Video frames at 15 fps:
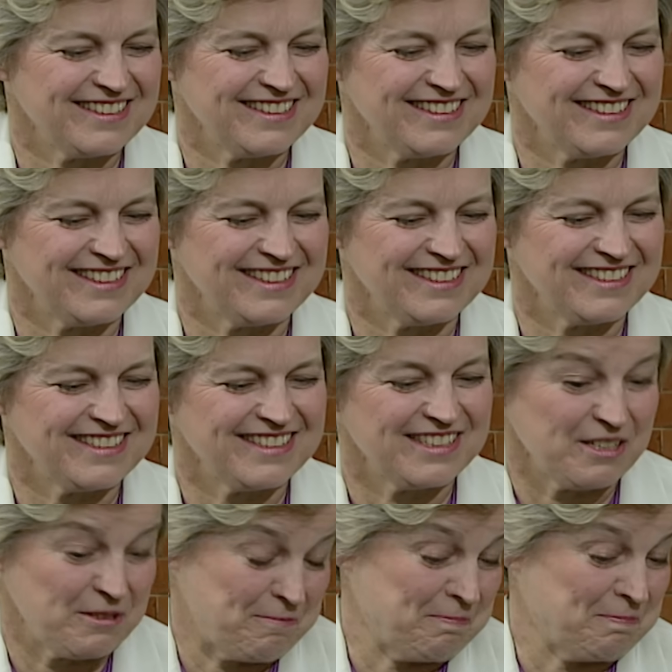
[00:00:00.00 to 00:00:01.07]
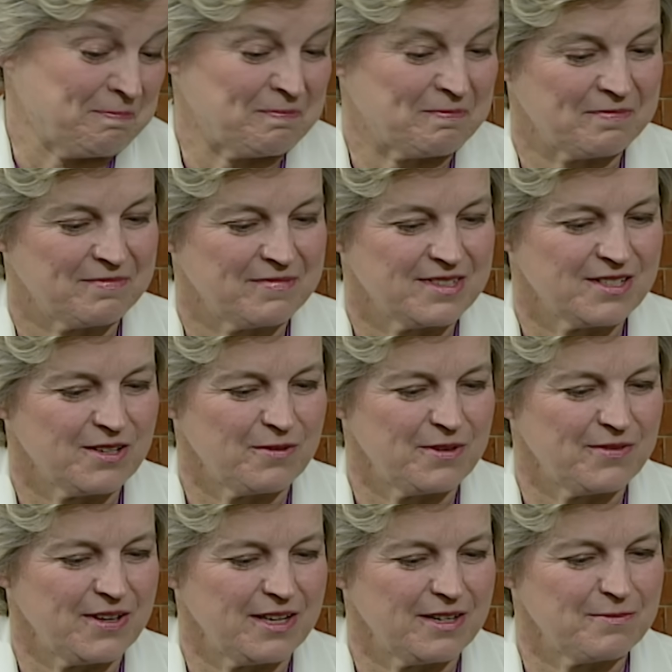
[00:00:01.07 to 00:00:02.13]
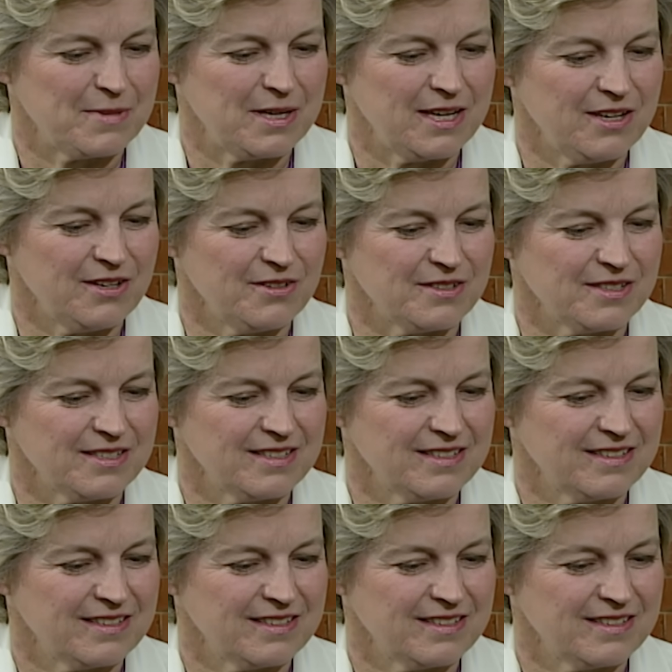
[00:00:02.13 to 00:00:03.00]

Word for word: And uh, so we've had it many years.